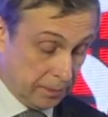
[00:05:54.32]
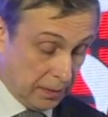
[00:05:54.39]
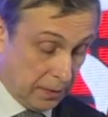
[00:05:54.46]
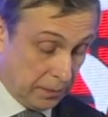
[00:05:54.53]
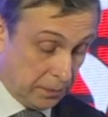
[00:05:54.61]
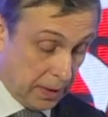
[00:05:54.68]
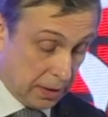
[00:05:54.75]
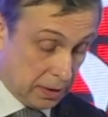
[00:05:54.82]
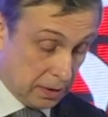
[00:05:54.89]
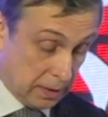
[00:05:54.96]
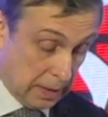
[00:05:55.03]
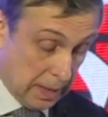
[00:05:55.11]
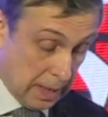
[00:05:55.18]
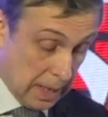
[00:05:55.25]
factor.
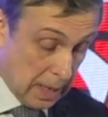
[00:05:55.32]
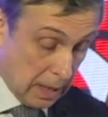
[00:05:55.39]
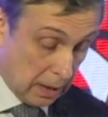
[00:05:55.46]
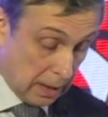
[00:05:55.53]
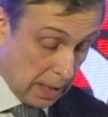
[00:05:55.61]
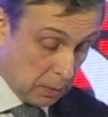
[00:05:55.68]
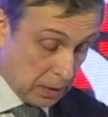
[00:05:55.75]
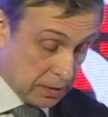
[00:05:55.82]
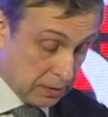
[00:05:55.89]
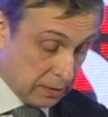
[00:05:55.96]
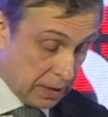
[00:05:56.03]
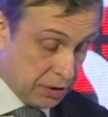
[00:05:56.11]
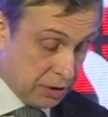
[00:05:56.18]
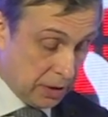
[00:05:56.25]
Likewise,
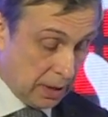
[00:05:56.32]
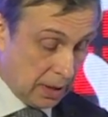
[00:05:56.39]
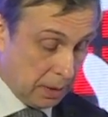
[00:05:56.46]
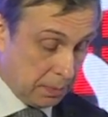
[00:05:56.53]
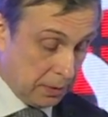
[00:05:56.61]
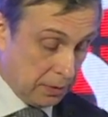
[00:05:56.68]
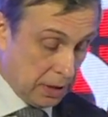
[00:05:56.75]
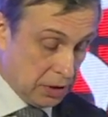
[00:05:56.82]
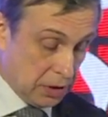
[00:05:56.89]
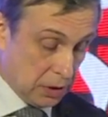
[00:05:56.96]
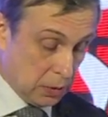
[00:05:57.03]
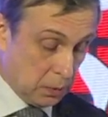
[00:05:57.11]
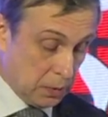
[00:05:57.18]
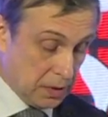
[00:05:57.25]
Russia
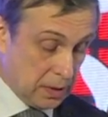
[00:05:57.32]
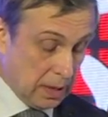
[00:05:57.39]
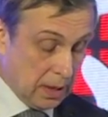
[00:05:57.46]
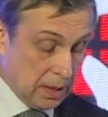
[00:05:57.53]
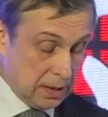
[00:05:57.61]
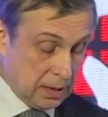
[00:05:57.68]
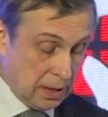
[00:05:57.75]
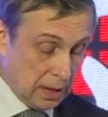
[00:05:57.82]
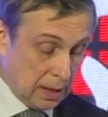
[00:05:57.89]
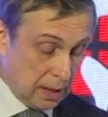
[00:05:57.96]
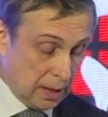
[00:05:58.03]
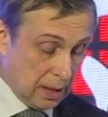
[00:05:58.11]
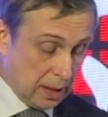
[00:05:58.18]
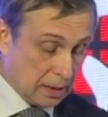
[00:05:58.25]
cooperation with
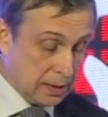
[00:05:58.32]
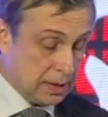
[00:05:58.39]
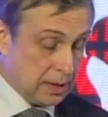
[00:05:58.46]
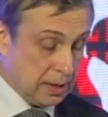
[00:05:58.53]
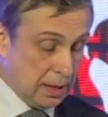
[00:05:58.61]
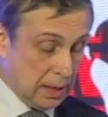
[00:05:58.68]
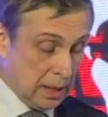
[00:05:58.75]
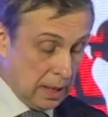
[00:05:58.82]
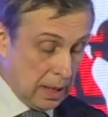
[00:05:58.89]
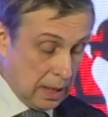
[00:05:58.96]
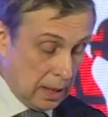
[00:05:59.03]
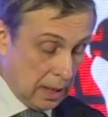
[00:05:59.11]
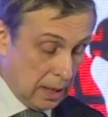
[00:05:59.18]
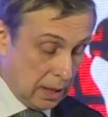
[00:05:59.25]
CIRC
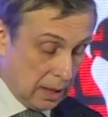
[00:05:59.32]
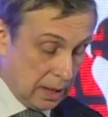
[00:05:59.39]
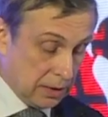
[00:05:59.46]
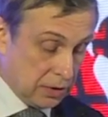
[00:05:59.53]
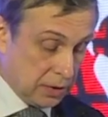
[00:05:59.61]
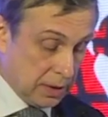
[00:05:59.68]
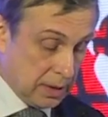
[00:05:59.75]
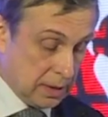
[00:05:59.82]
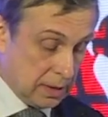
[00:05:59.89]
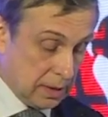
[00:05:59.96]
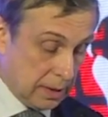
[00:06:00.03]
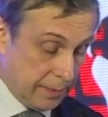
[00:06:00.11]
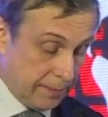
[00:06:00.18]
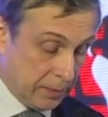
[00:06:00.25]
countries
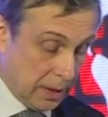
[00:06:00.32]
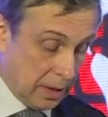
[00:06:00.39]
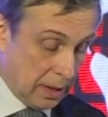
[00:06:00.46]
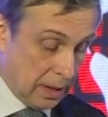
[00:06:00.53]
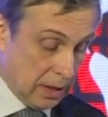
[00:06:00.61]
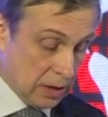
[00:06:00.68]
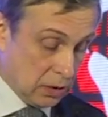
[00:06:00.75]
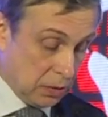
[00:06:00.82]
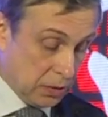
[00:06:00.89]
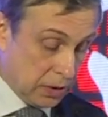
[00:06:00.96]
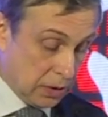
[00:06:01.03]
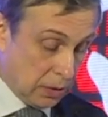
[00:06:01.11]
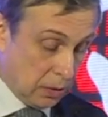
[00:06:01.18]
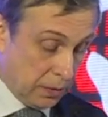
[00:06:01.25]
is
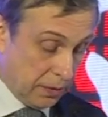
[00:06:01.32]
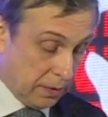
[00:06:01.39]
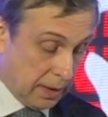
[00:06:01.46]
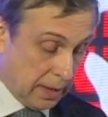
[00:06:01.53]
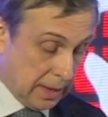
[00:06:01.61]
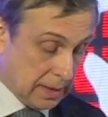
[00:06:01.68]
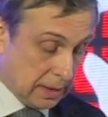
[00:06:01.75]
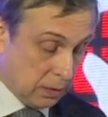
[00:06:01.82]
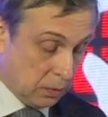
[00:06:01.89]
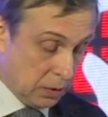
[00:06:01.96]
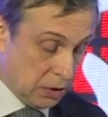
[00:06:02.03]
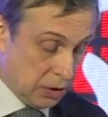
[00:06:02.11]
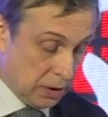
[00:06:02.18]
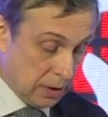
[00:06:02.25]
also on the rise,
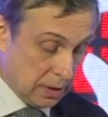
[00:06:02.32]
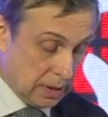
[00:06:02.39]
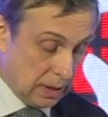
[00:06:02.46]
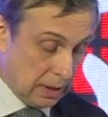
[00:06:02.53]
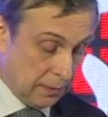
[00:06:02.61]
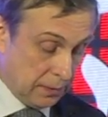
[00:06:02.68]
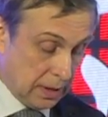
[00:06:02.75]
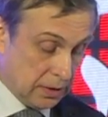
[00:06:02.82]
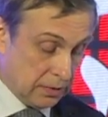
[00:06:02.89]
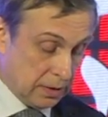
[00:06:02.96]
which signifies